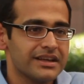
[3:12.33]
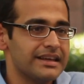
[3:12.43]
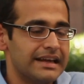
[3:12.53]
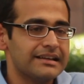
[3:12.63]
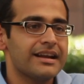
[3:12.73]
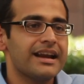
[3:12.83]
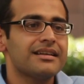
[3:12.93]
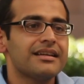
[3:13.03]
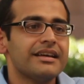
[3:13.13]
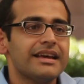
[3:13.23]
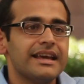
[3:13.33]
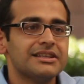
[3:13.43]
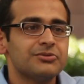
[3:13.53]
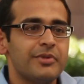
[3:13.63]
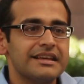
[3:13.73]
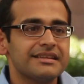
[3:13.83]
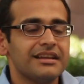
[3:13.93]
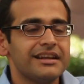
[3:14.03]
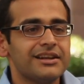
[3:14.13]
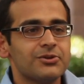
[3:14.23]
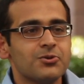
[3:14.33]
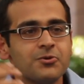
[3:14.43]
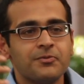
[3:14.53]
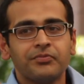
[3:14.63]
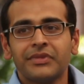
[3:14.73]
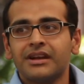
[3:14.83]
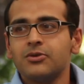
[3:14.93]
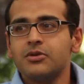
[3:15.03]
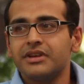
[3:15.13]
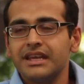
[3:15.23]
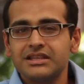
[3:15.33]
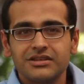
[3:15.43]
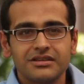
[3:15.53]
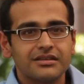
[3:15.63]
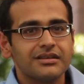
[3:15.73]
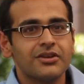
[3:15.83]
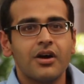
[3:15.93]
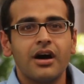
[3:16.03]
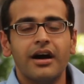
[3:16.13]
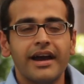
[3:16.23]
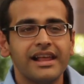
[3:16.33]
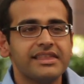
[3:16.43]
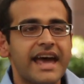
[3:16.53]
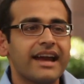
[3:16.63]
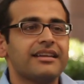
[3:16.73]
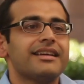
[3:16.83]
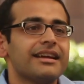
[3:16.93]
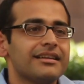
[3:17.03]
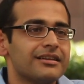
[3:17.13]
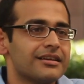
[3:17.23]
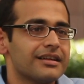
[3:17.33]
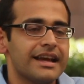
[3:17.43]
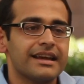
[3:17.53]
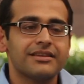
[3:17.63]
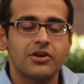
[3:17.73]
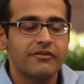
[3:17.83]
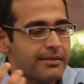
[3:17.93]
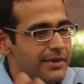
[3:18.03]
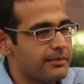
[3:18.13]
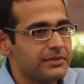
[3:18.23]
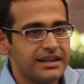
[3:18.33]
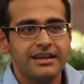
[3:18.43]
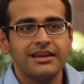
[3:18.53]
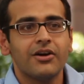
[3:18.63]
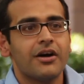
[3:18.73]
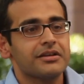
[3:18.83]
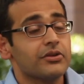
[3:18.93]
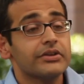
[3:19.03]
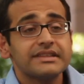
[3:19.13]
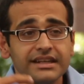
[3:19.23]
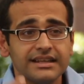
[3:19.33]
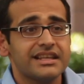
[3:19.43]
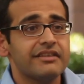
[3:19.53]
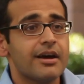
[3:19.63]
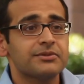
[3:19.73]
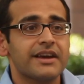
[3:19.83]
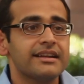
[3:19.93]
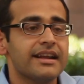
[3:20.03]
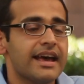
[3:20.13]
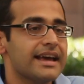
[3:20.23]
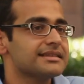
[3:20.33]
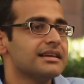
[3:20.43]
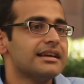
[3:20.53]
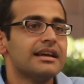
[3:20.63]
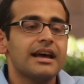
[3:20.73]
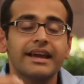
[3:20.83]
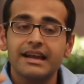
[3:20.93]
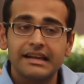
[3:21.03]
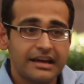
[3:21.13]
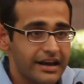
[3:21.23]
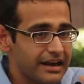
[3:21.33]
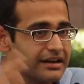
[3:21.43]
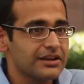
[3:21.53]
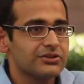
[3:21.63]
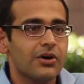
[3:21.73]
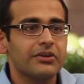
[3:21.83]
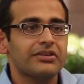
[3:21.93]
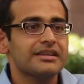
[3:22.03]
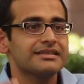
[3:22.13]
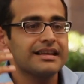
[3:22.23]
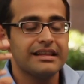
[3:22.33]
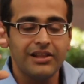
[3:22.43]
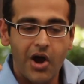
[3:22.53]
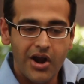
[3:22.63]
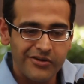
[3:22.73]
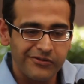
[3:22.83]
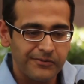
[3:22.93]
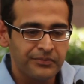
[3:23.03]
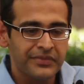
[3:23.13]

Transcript: the internet is basically to reach a health aggregator like WebMD or the CDC website that has, again, great resources, a lot of